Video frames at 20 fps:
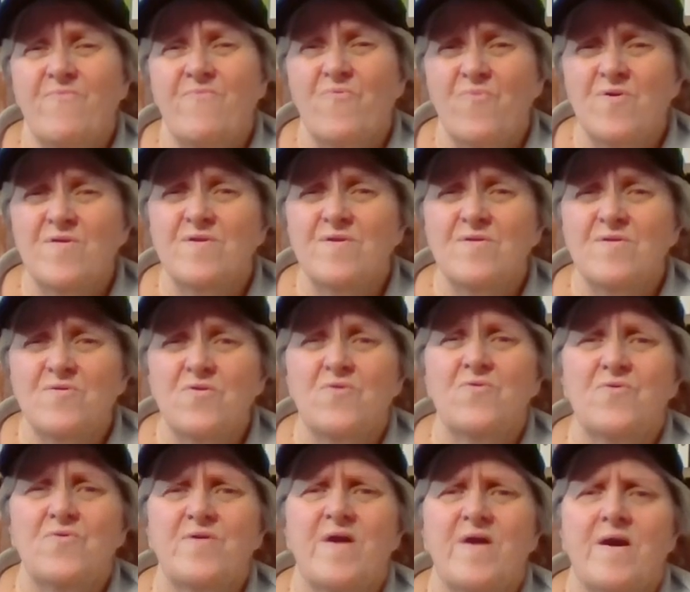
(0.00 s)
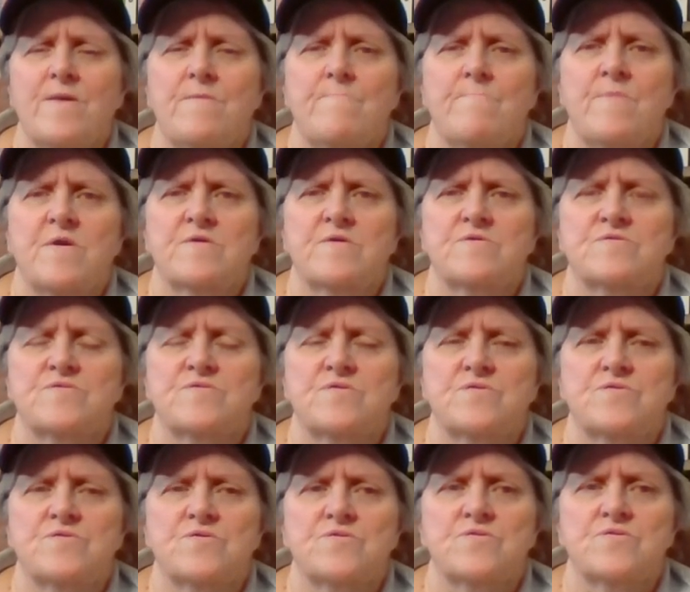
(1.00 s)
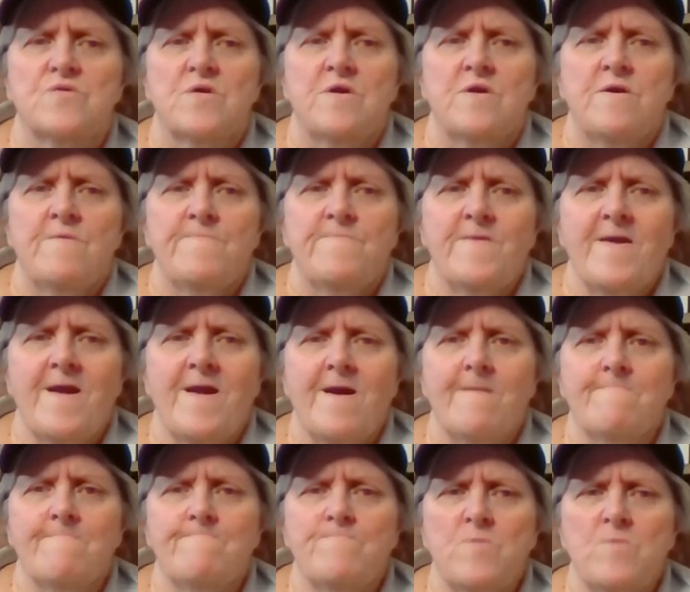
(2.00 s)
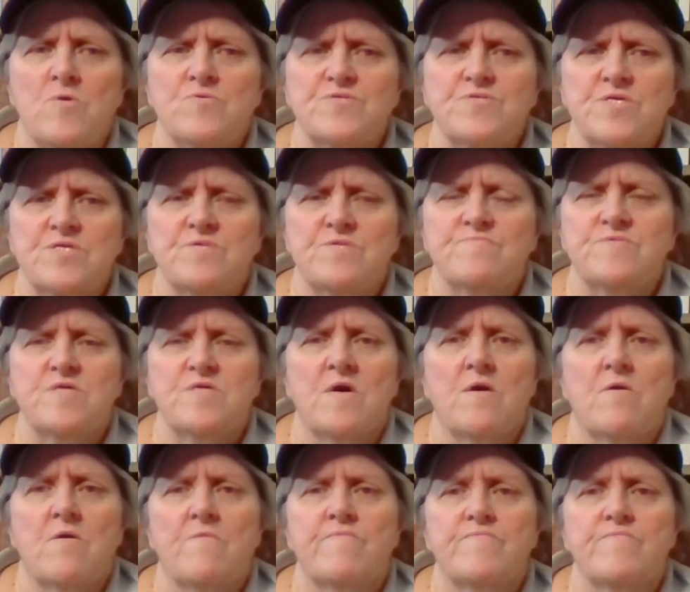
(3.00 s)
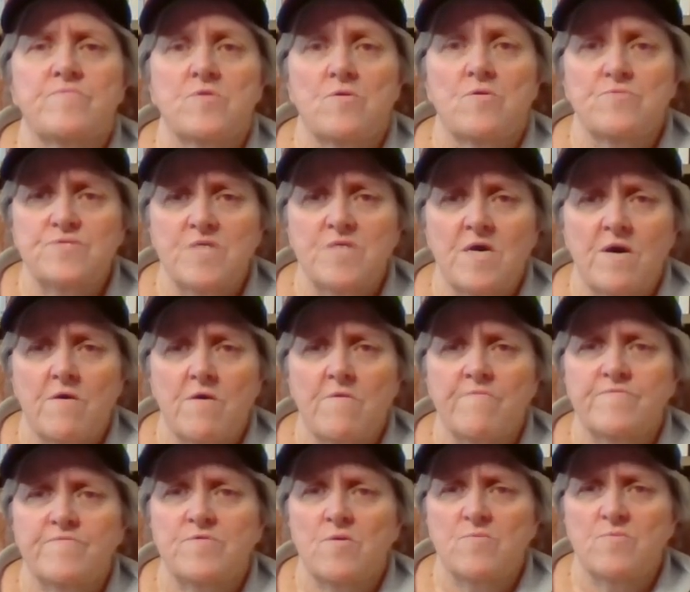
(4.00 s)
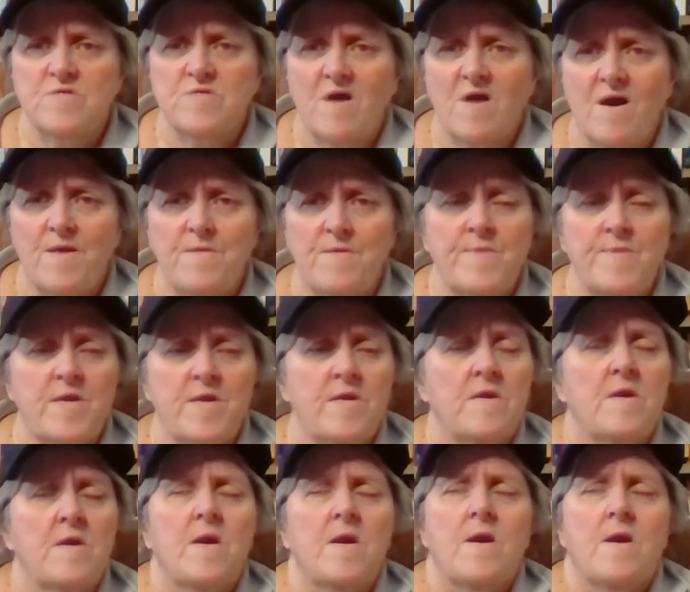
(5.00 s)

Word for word: really learned how to make decisions. They have no sense of self, no self, no autonomy.